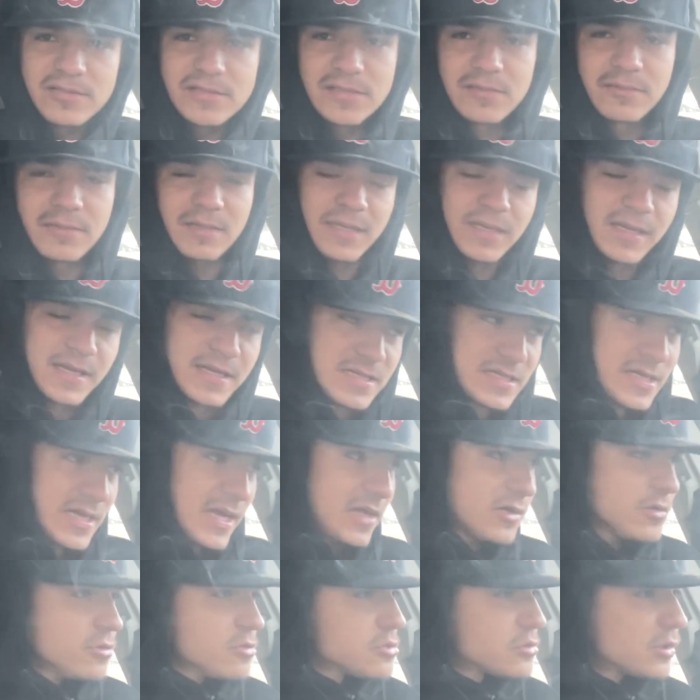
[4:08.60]
so when it gets
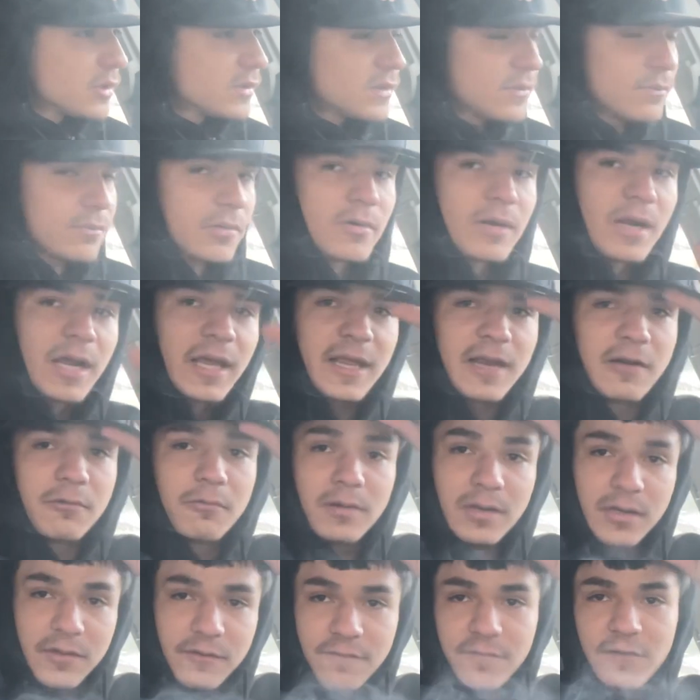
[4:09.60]
age restricted, bro, like it
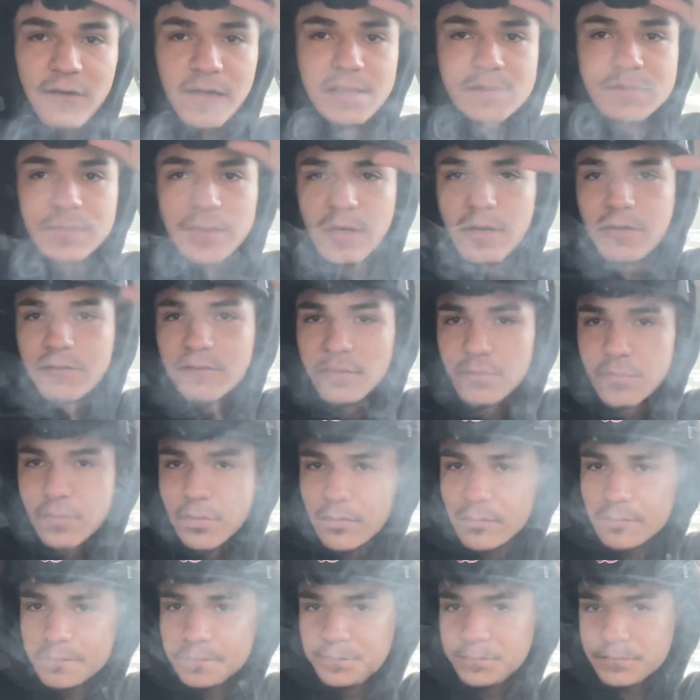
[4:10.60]
really fucks me over,
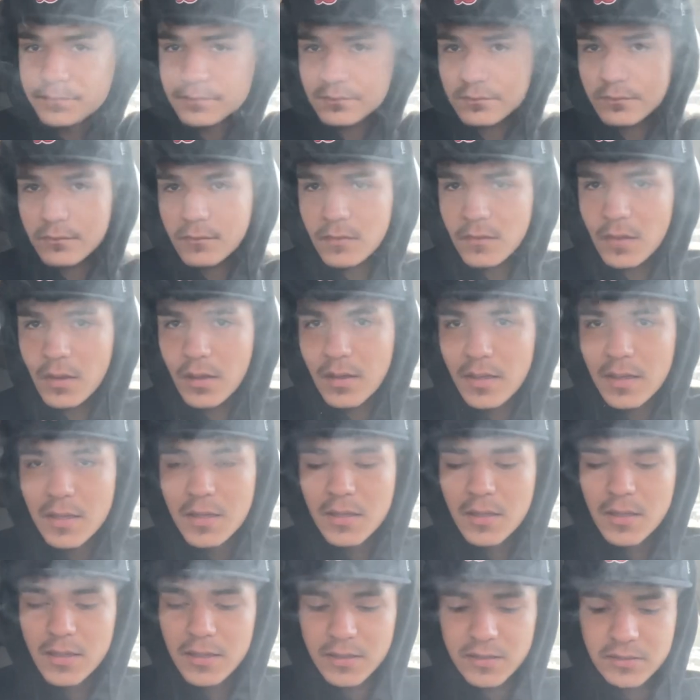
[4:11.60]
bro
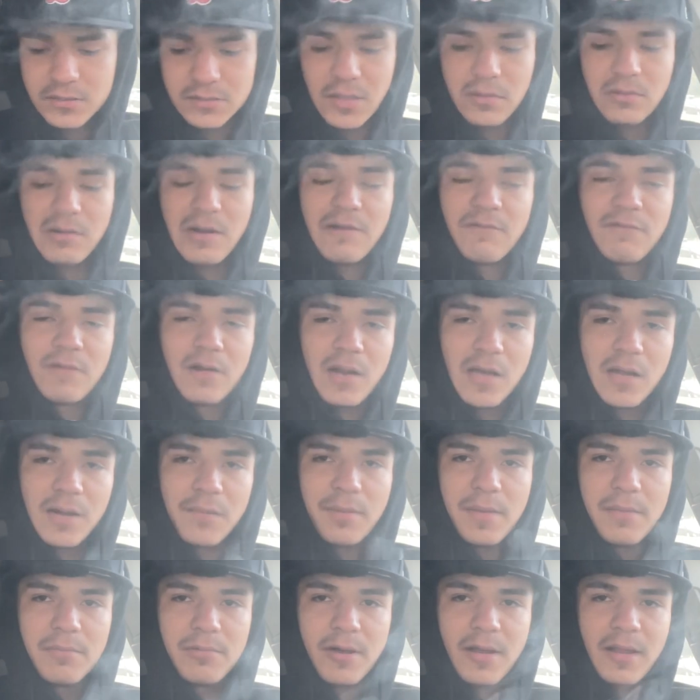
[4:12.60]
because I don't have a lot of
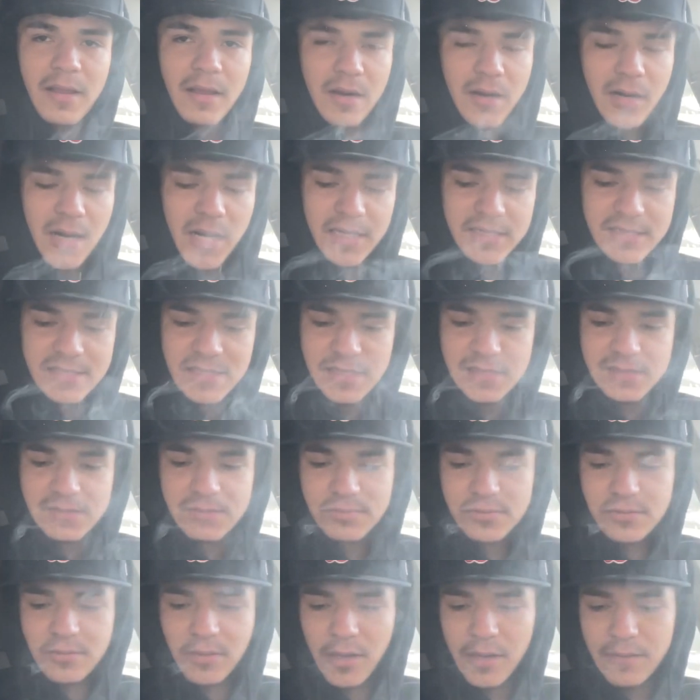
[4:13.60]
people that actually
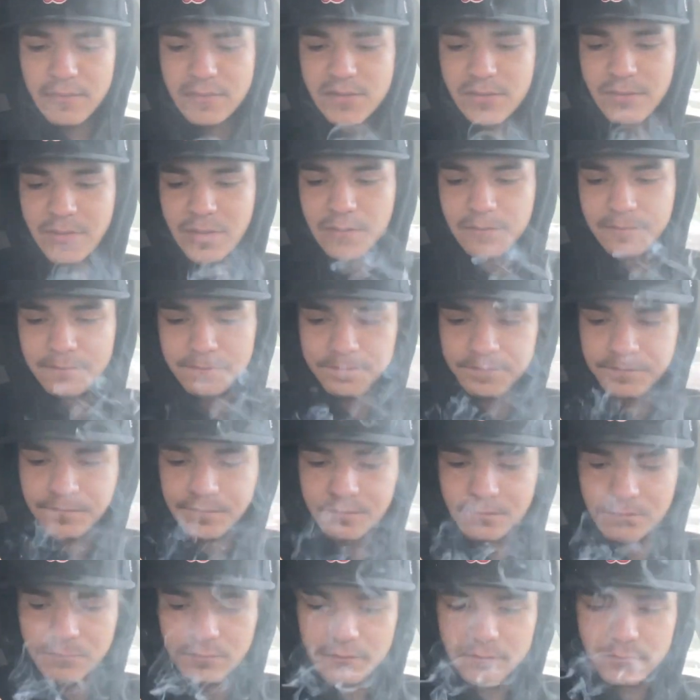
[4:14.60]
subscribe to me.
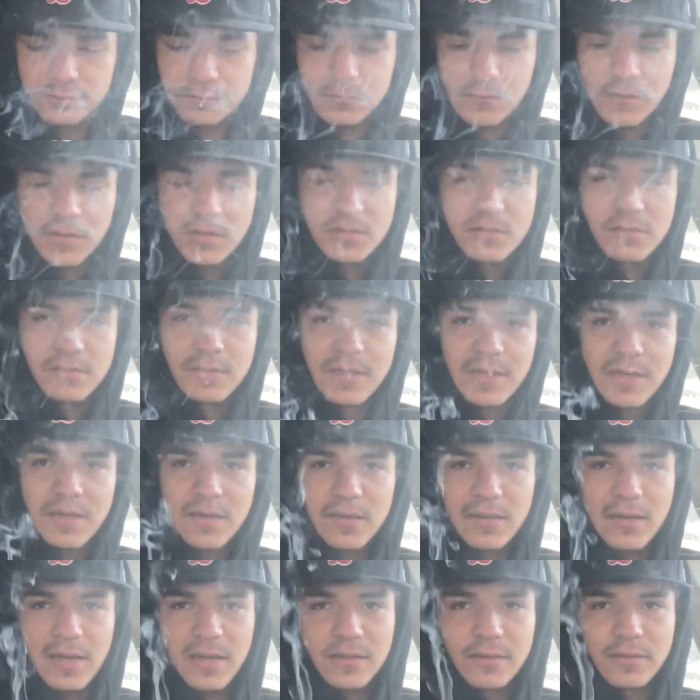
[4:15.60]
So
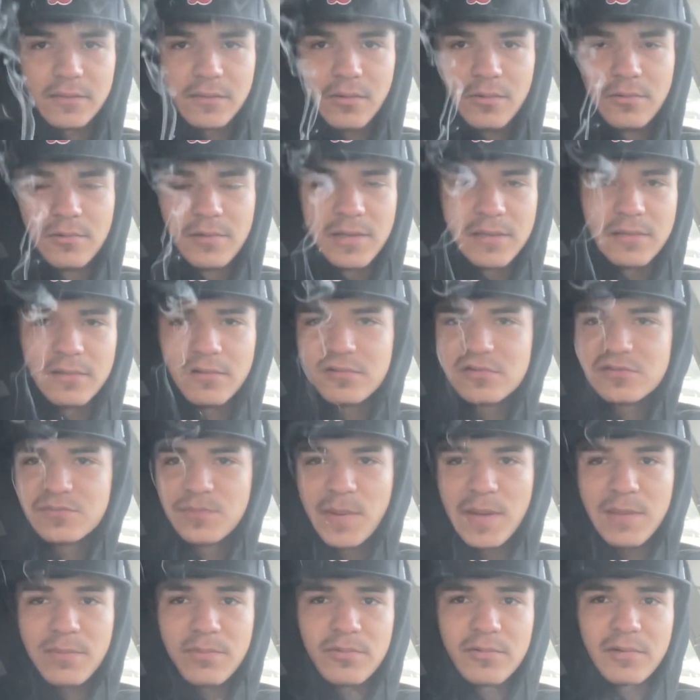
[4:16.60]
yeah, like only those
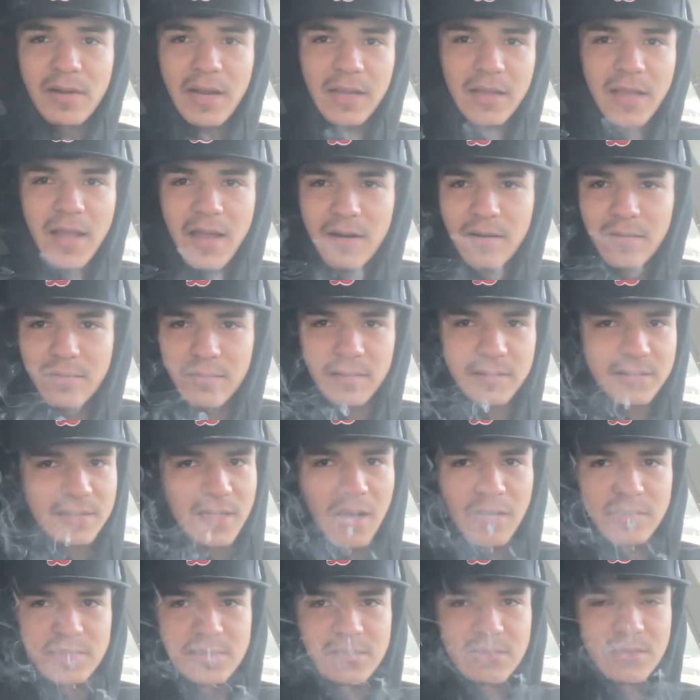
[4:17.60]
people, like I don't know, a
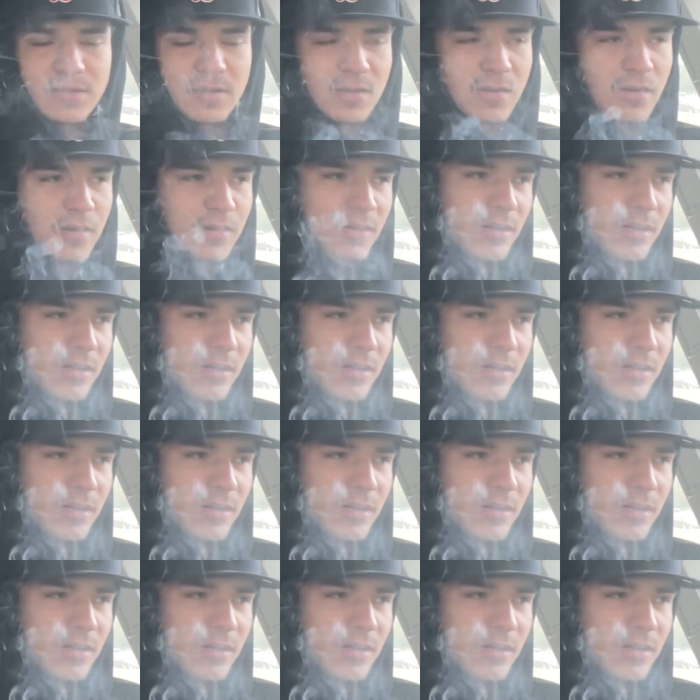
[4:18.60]
thousand, a